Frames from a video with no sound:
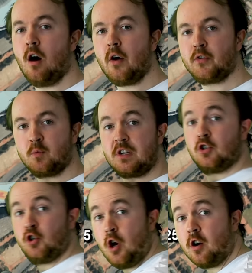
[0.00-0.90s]
after we
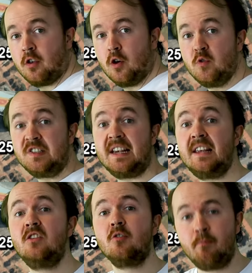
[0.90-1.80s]
chuck those
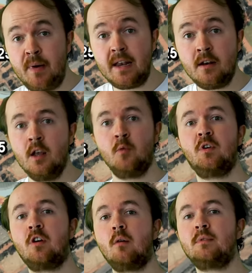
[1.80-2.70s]
in the bin, we
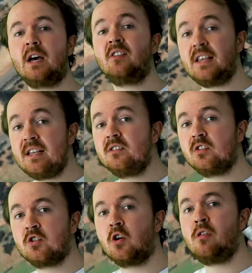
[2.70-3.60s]
come down
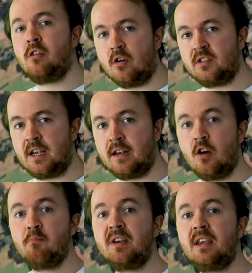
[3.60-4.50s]
into turn 13
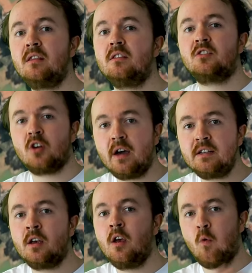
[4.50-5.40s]
and begin the
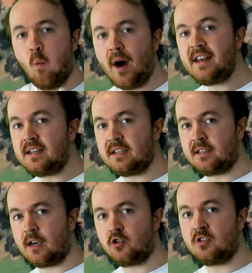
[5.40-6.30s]
tight, windy
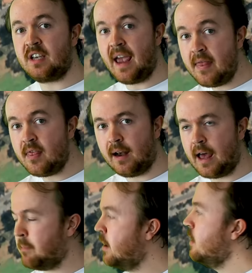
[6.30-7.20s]
section to end the
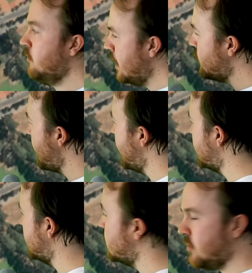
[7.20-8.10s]
lap, very
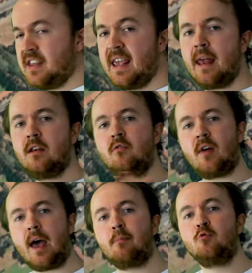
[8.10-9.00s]
reminiscent of the end of
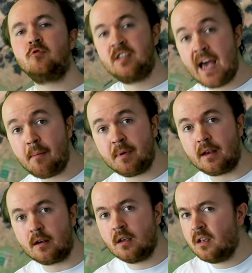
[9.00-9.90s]
Abu
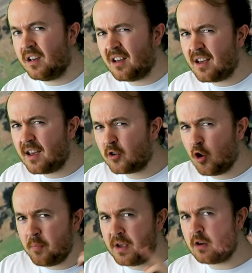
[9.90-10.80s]
Dhabi.
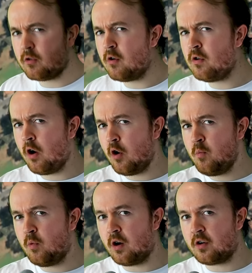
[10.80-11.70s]
Copying your own
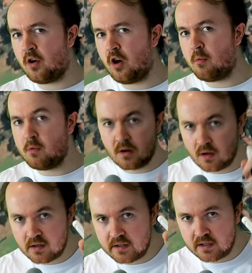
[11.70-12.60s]
homework, Herman,
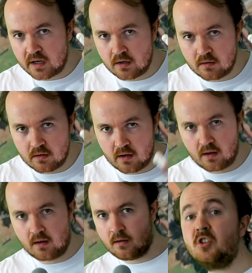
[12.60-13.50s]
I see you
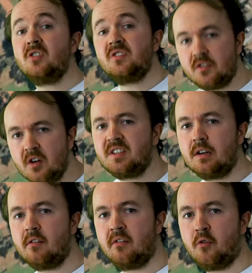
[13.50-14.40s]
there. Turns
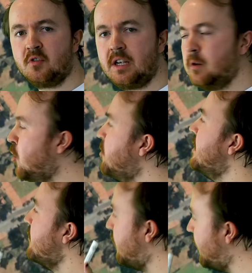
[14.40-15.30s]
13 and 14 will
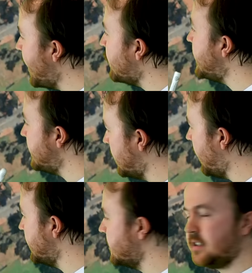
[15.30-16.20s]
be very
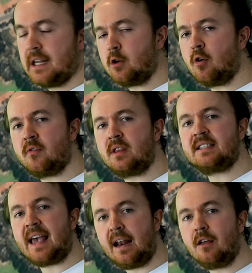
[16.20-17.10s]
tight as they go over
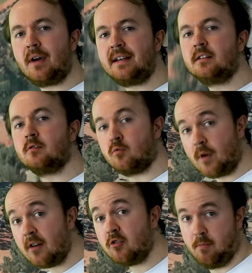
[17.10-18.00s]
this elevated
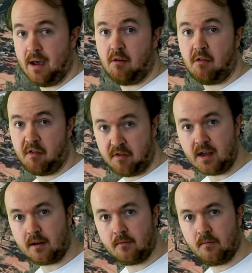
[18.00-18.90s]
roundabout
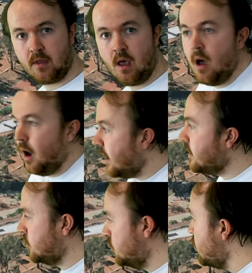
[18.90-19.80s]
thing. I
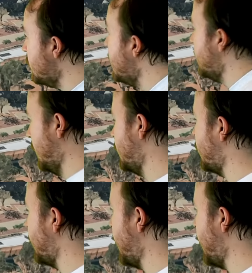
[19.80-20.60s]
assume the local